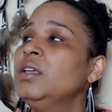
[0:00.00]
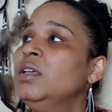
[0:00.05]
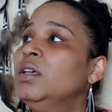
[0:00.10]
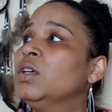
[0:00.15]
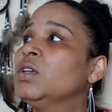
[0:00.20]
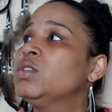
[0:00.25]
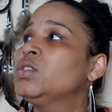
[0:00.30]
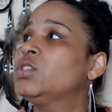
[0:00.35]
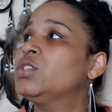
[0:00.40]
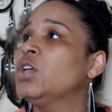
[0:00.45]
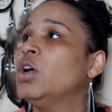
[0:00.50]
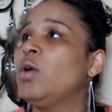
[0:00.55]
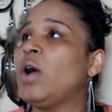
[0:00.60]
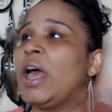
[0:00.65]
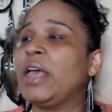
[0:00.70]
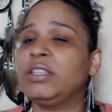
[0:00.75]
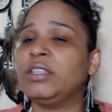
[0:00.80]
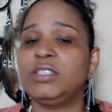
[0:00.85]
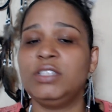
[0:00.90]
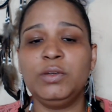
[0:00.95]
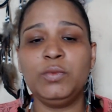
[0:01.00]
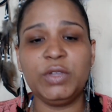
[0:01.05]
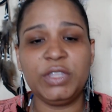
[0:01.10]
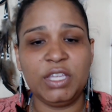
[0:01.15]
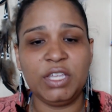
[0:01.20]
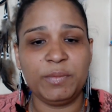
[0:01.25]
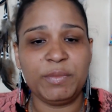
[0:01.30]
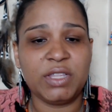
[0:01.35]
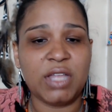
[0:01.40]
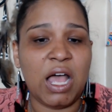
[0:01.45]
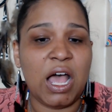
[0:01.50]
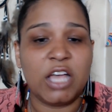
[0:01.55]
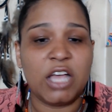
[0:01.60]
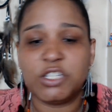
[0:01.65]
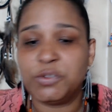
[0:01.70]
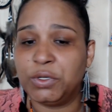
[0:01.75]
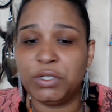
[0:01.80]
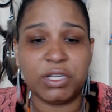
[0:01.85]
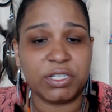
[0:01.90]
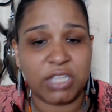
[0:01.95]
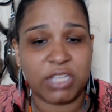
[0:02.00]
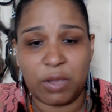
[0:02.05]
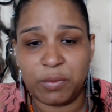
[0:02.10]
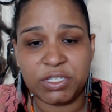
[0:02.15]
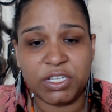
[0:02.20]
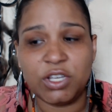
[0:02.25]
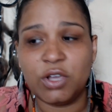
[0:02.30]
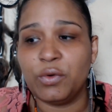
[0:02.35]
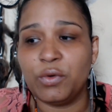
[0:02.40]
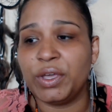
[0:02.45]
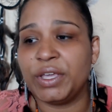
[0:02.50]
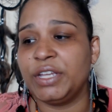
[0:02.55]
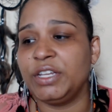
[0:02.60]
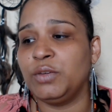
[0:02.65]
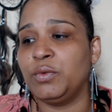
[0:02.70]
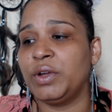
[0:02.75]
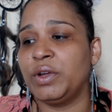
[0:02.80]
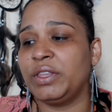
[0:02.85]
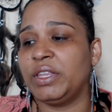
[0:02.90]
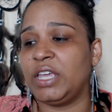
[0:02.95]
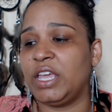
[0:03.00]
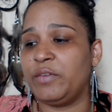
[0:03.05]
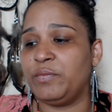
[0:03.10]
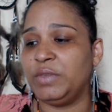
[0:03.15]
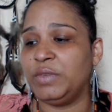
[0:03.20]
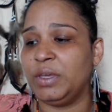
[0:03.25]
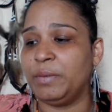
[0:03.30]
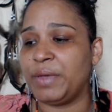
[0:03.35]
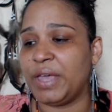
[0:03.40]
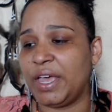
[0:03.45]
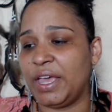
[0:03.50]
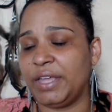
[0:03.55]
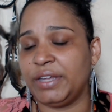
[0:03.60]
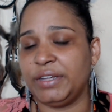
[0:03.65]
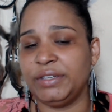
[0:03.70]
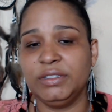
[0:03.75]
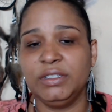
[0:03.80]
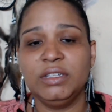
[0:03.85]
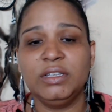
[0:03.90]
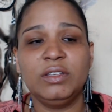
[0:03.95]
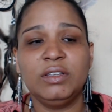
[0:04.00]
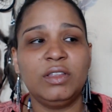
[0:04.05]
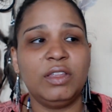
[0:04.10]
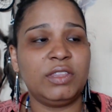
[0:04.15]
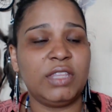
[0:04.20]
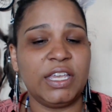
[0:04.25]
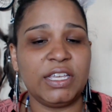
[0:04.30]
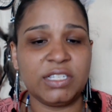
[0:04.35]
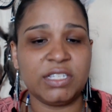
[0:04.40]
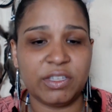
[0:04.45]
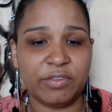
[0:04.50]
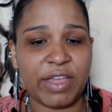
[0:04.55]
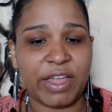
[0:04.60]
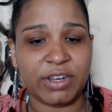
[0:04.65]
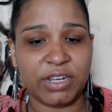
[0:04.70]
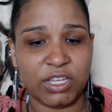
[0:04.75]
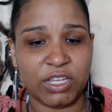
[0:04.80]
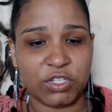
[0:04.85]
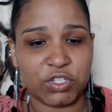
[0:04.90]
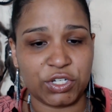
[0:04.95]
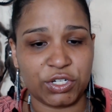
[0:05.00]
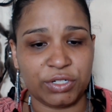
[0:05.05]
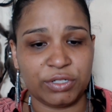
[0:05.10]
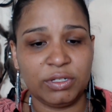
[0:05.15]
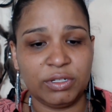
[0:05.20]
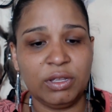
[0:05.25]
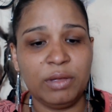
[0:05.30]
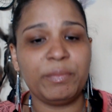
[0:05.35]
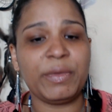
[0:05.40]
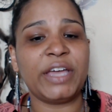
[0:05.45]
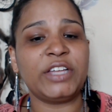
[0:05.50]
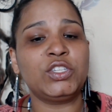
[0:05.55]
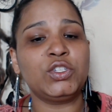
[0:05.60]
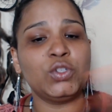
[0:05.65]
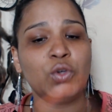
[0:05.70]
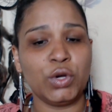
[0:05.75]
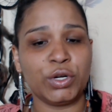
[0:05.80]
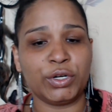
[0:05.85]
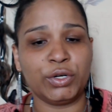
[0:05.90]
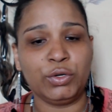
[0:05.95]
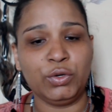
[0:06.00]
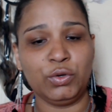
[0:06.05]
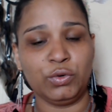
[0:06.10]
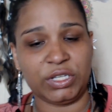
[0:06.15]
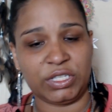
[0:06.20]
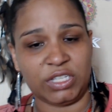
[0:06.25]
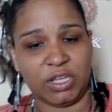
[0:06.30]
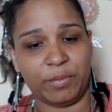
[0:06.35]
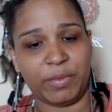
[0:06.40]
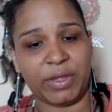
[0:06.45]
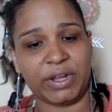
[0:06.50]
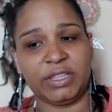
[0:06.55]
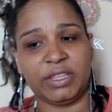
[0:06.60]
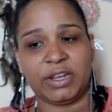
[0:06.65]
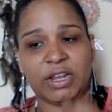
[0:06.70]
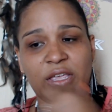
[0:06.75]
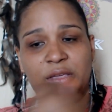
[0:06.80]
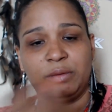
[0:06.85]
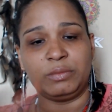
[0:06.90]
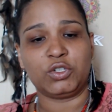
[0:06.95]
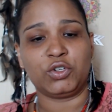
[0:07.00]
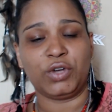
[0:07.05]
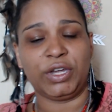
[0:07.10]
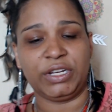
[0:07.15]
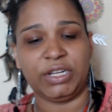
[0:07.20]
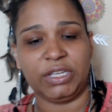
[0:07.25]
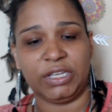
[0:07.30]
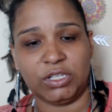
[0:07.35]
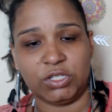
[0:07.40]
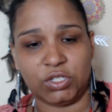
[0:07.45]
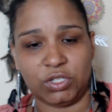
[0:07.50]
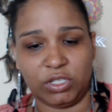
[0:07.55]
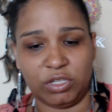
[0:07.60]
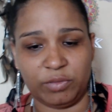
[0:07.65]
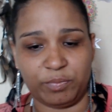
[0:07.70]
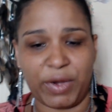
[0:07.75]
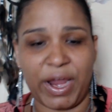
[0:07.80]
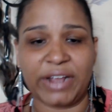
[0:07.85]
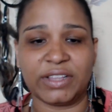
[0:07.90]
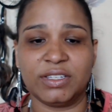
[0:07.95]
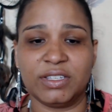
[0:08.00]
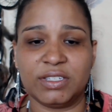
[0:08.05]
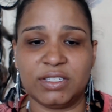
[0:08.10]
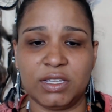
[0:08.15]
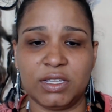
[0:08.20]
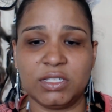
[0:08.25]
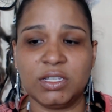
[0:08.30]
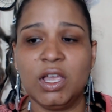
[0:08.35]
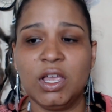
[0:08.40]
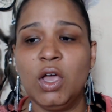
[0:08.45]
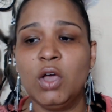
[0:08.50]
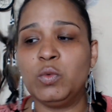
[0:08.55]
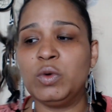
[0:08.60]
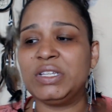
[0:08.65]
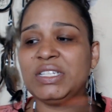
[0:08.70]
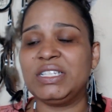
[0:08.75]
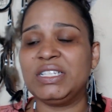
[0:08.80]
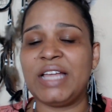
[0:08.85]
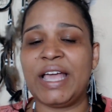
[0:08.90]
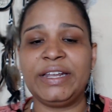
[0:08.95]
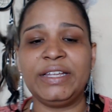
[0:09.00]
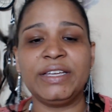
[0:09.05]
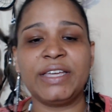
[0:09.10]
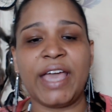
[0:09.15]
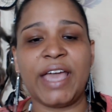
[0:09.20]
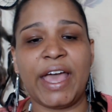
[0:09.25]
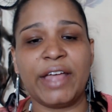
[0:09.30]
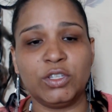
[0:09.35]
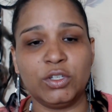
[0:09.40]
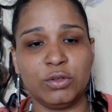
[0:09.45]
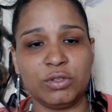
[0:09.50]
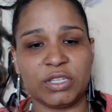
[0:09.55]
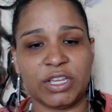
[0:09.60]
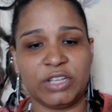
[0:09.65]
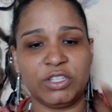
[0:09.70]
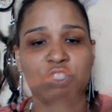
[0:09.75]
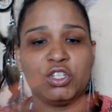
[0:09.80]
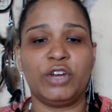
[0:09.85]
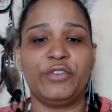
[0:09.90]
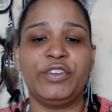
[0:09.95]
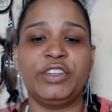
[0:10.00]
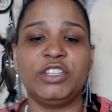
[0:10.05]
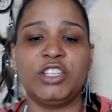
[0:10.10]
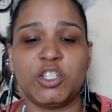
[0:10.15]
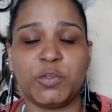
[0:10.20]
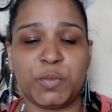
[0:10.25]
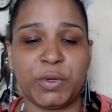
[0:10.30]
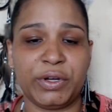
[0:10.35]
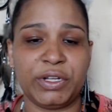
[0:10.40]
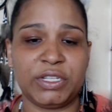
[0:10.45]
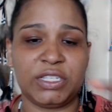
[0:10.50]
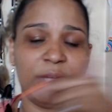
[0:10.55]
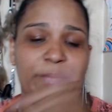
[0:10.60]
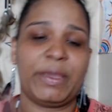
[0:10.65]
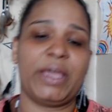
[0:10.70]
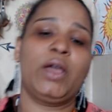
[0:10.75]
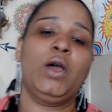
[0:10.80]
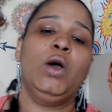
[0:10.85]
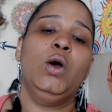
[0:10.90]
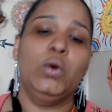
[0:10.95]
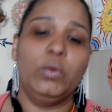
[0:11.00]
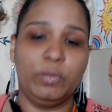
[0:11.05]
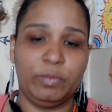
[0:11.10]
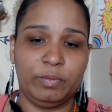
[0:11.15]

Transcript: So I stood with him in the hospital because I wasn't going anywhere. They gave me a bed and things of that nature. My daughter, who is somebody that I am training into the practices, was lighting candles and serving the spirits in my home.